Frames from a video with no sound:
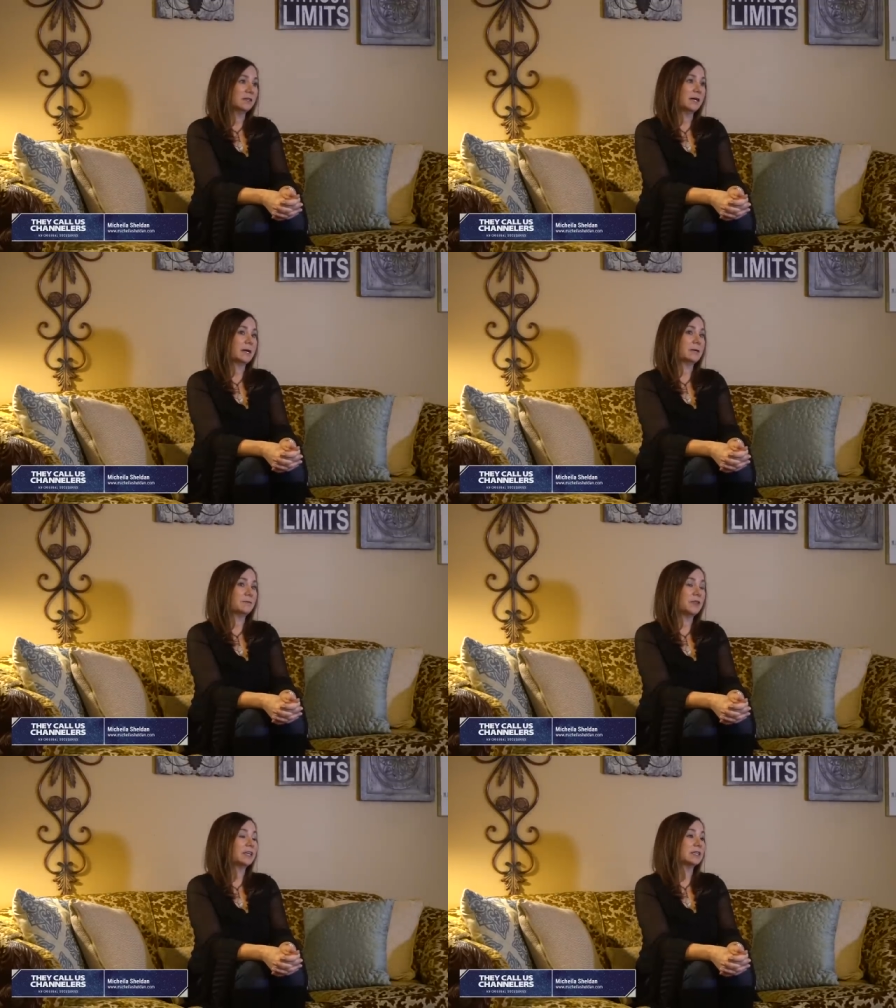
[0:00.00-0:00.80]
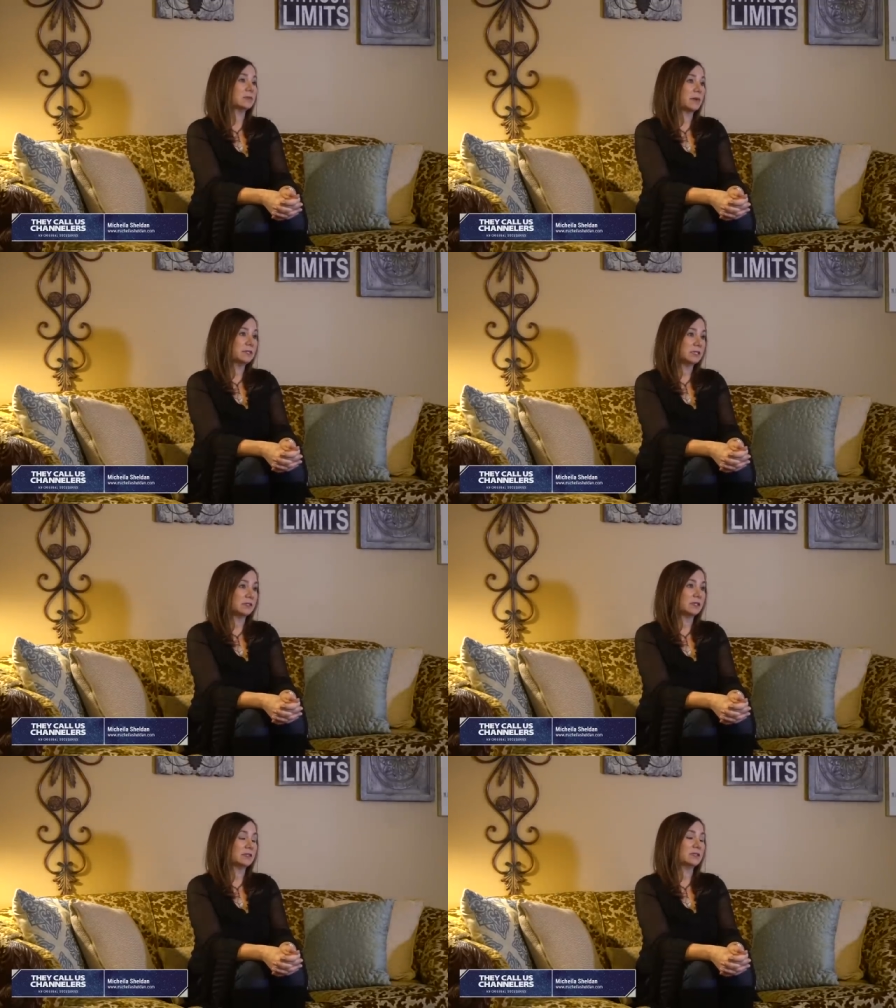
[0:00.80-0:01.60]
um, that is
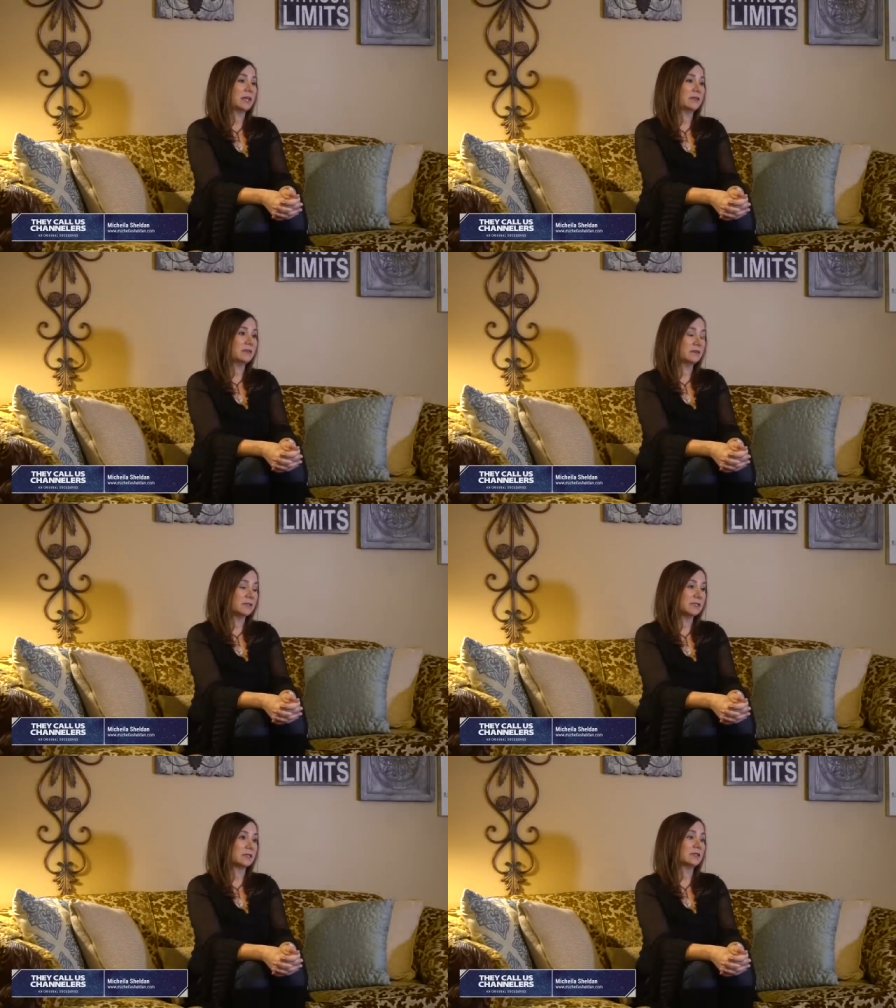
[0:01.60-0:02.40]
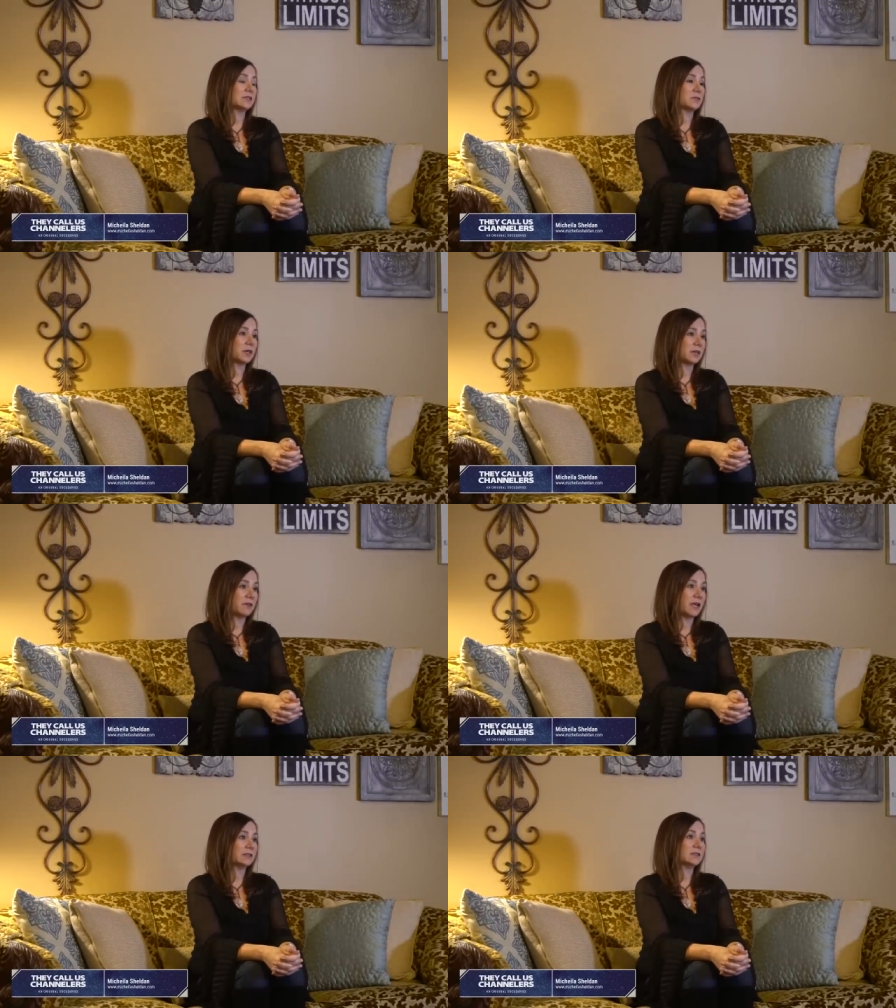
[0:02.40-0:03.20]
reptilian, and there is a historic
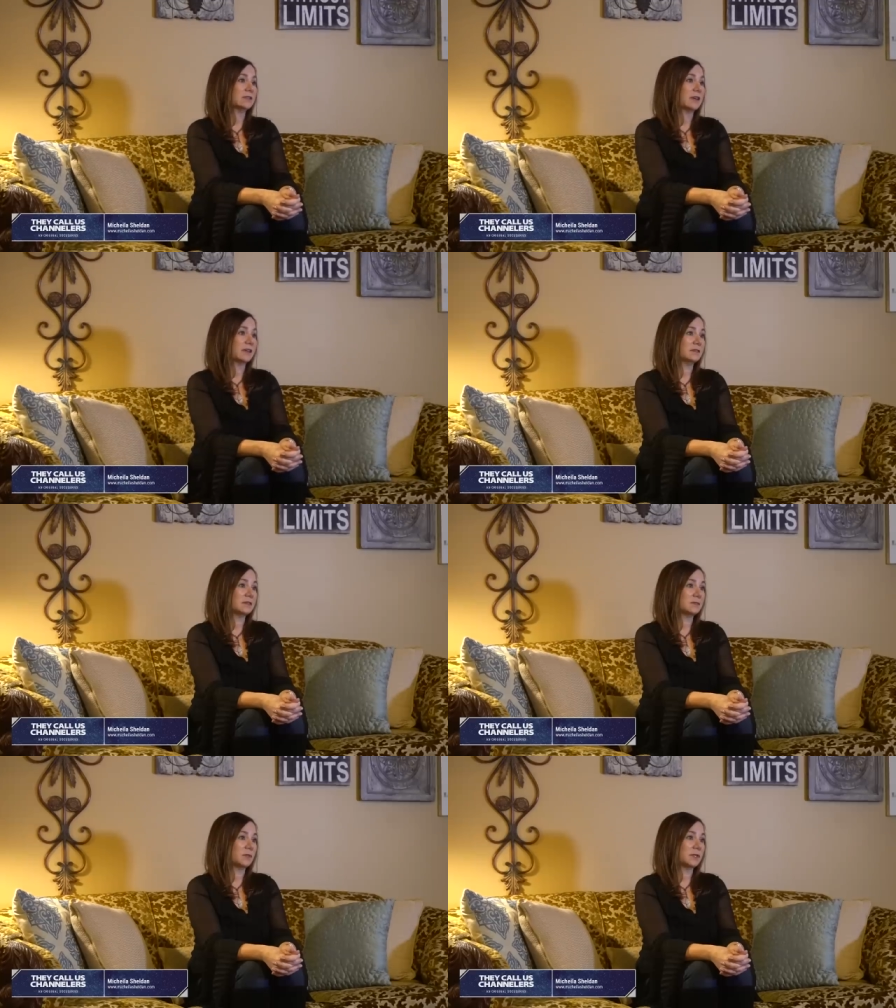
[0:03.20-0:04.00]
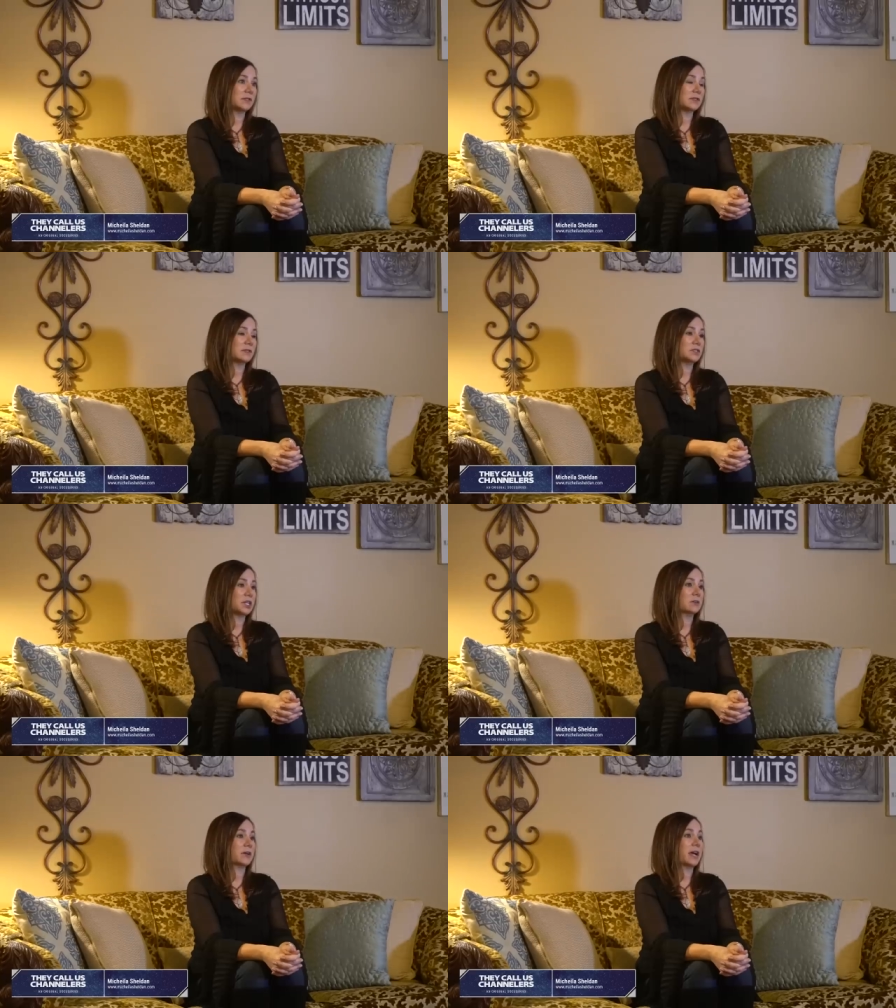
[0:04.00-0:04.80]
event that was the
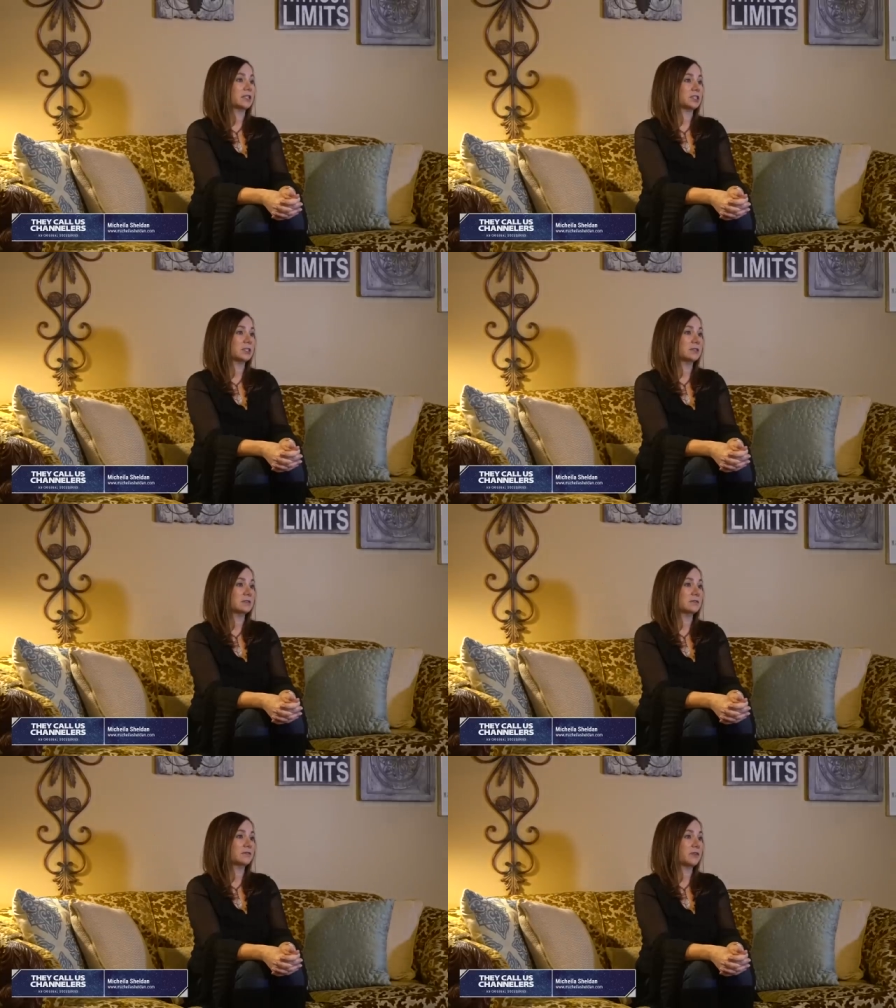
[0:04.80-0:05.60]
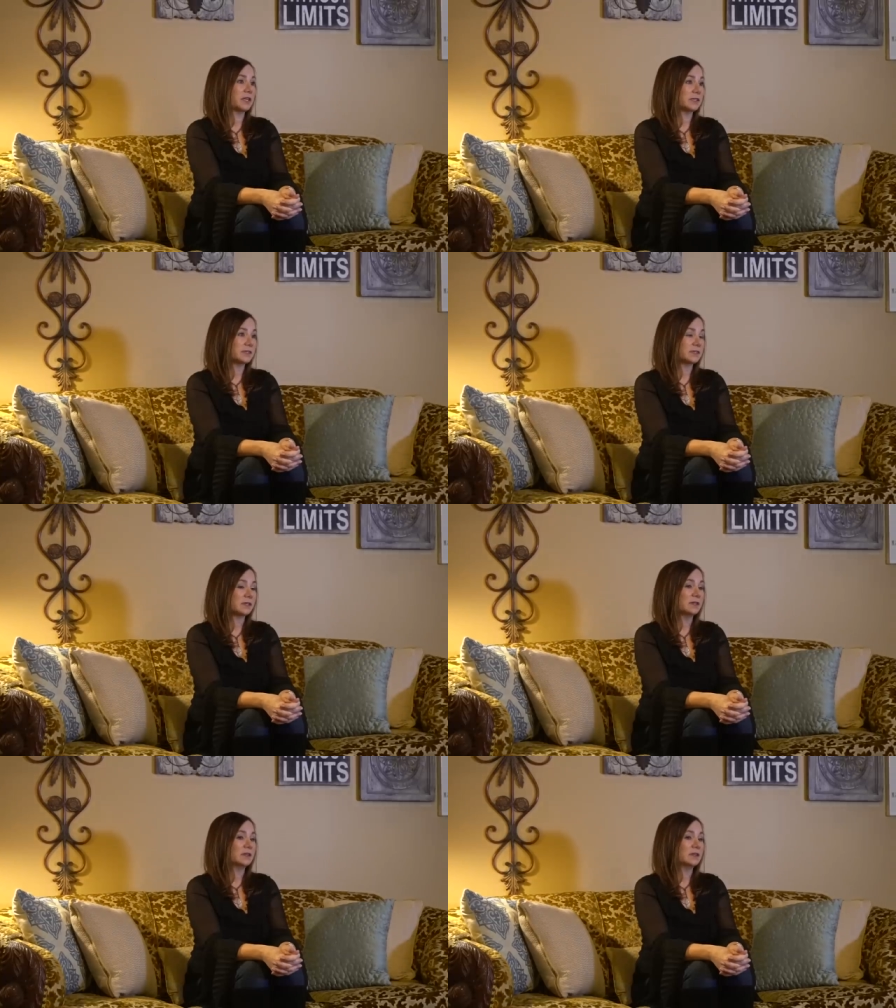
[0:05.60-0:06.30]
chain reaction for this,